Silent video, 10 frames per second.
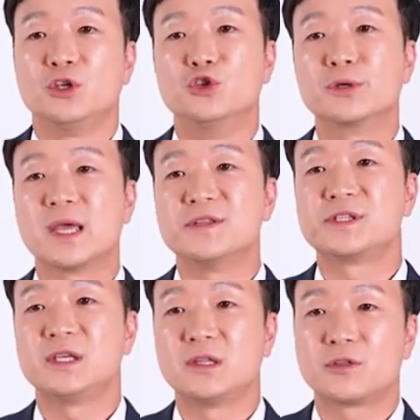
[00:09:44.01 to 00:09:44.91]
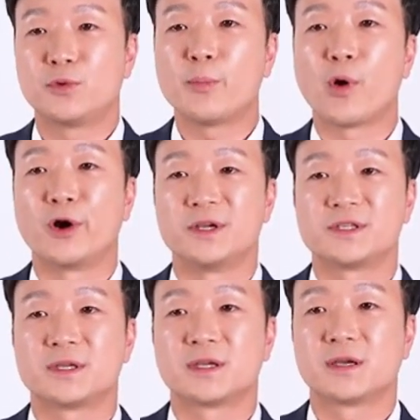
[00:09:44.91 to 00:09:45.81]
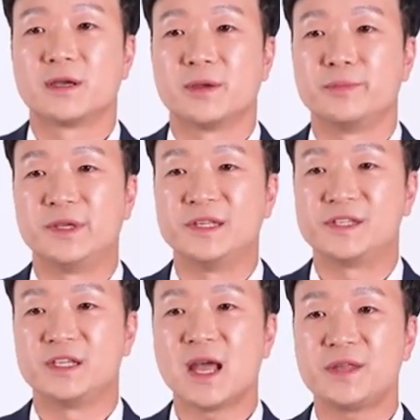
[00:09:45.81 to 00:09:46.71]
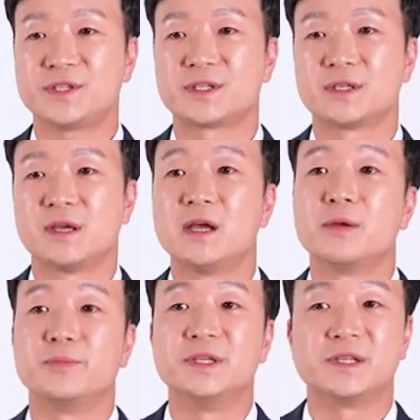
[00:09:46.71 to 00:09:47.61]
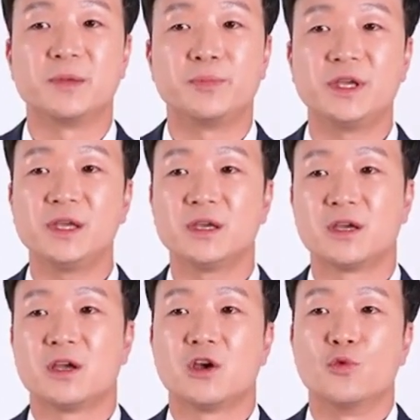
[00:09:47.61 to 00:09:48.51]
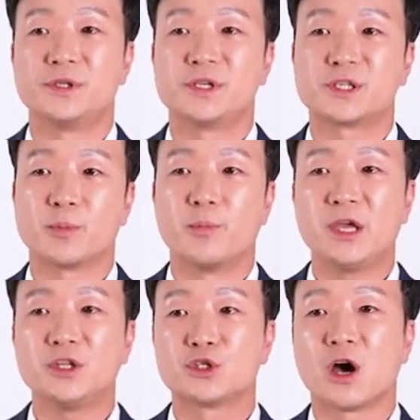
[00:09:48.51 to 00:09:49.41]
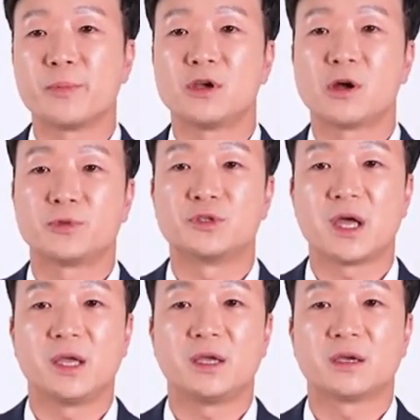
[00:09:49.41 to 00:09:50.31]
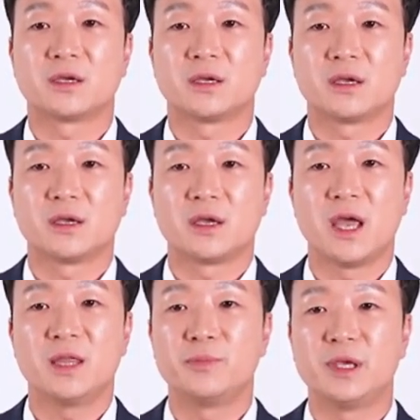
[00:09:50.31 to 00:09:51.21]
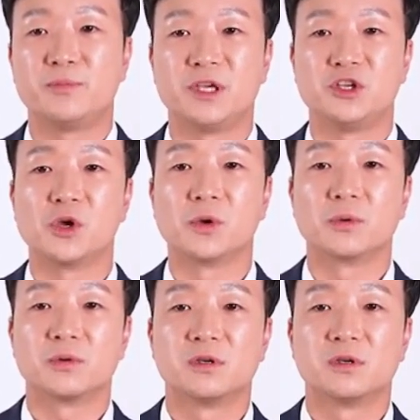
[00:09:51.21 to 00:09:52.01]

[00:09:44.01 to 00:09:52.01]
you can see the 3 parts, PCS, BCP, which is main topic of today, and BPU.